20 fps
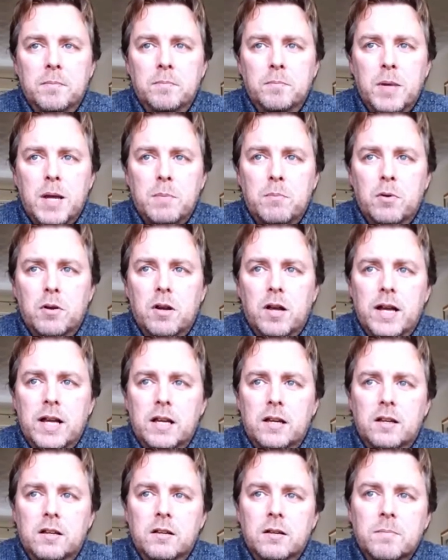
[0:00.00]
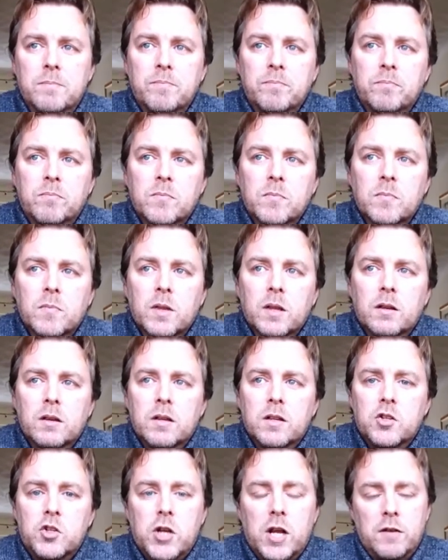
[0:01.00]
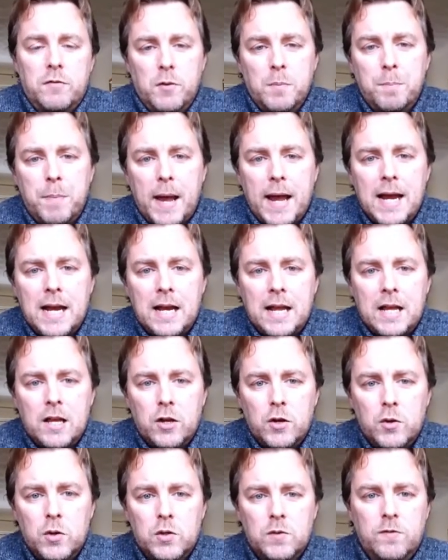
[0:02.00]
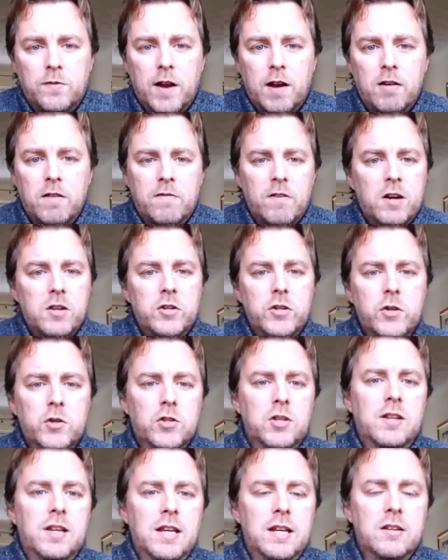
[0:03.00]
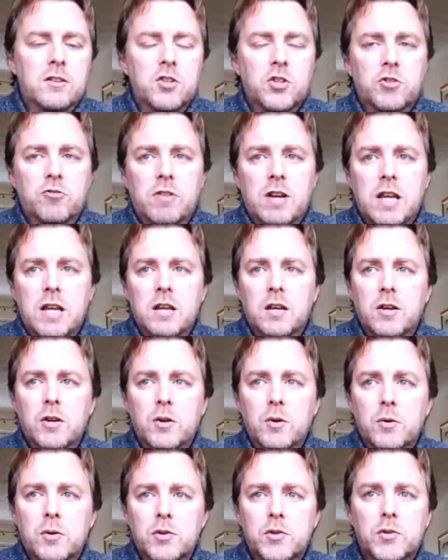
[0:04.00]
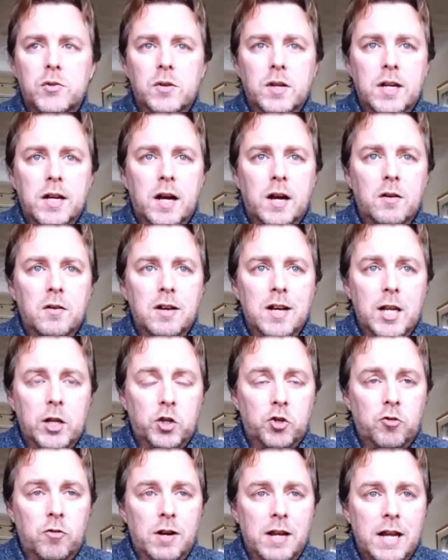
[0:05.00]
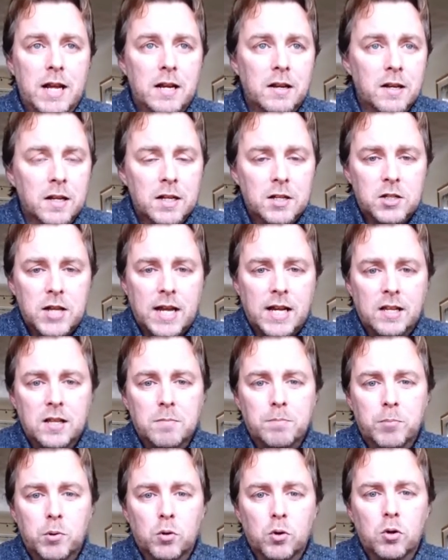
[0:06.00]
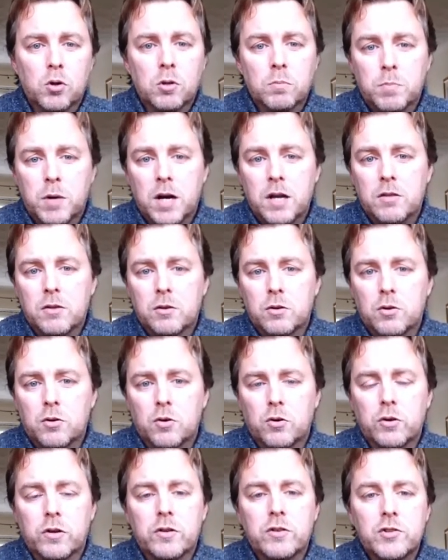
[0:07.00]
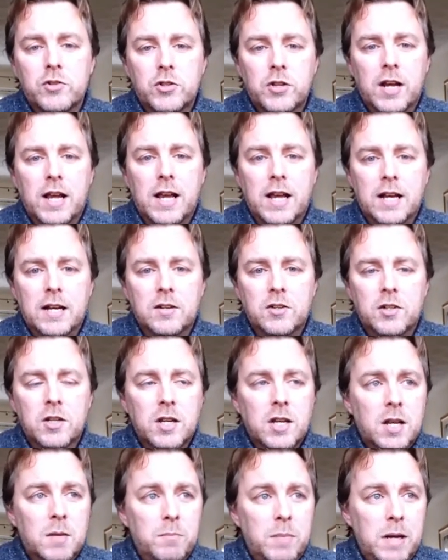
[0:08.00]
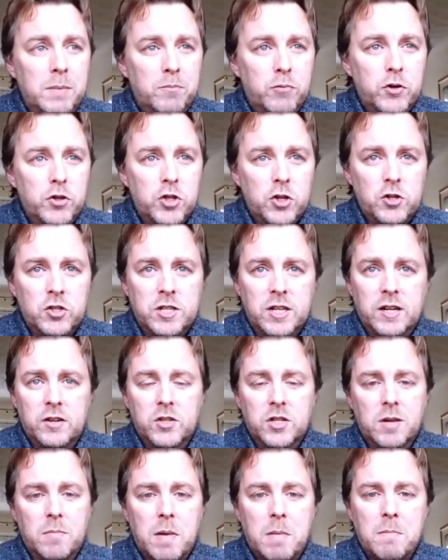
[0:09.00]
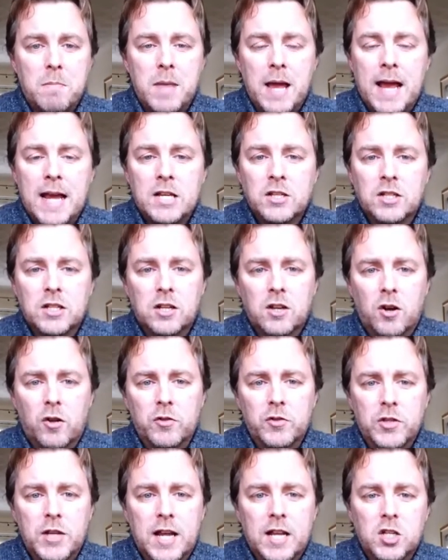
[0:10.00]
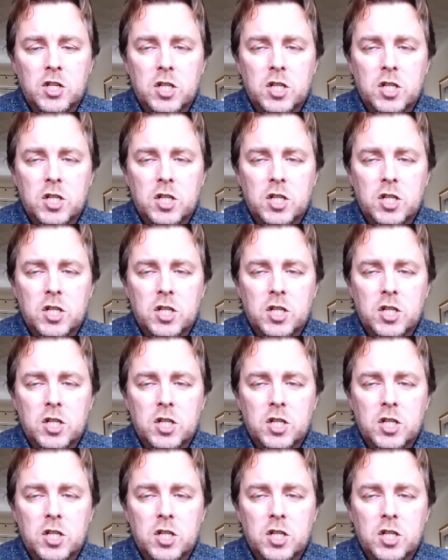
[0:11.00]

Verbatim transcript: People like Jennifer Bailey, who's very, very new to the industry, who is, literally taking the bull by the horns and been producing some amazing content.